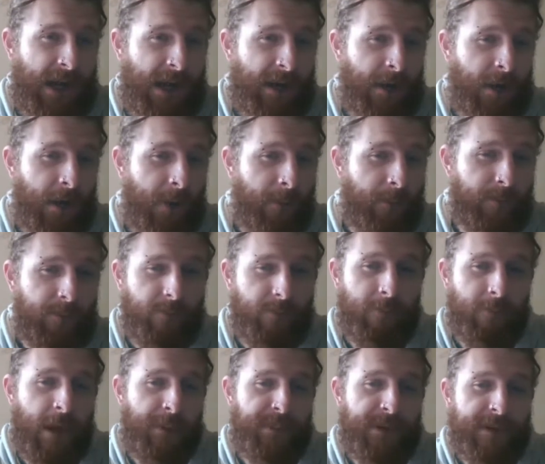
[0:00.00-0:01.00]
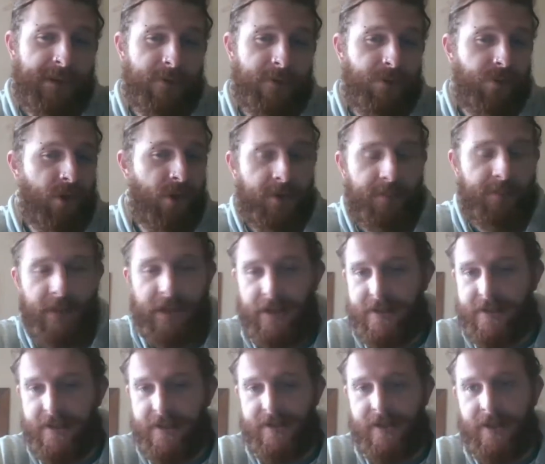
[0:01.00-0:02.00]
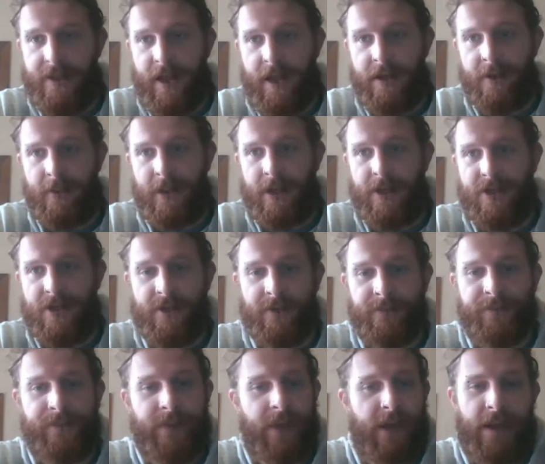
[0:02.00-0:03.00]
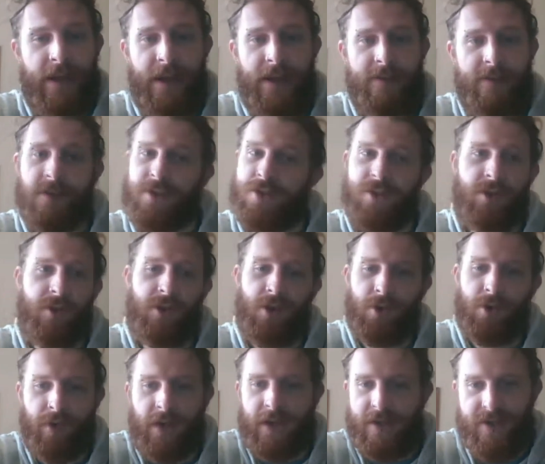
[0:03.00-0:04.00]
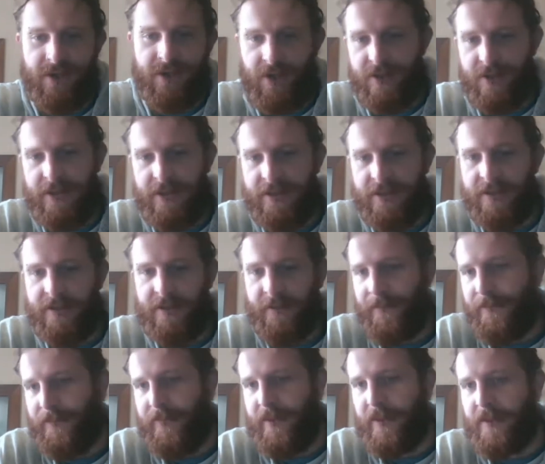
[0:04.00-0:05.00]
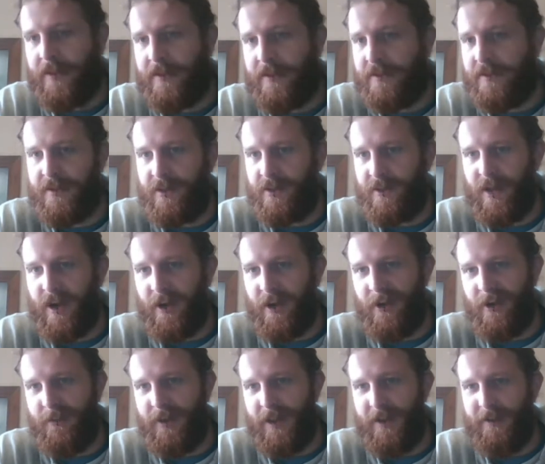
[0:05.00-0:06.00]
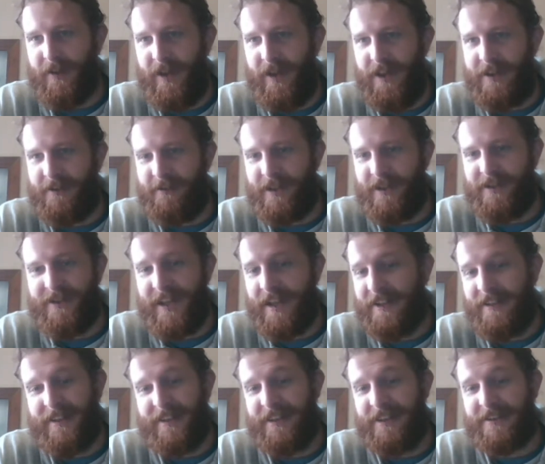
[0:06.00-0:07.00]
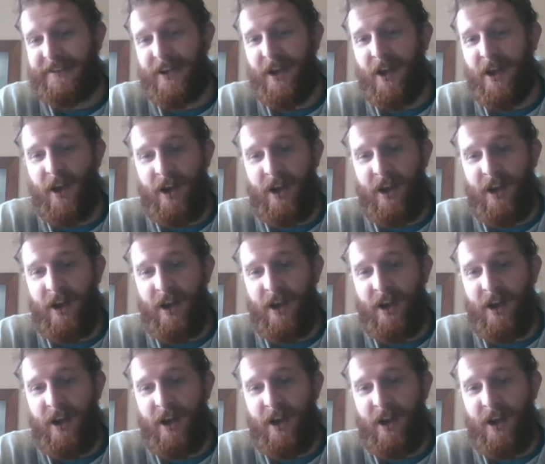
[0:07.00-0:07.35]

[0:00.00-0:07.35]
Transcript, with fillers: later, maybe 30 minutes into the animation, that your rig is useless, that you're not going to be able to animate. And it is a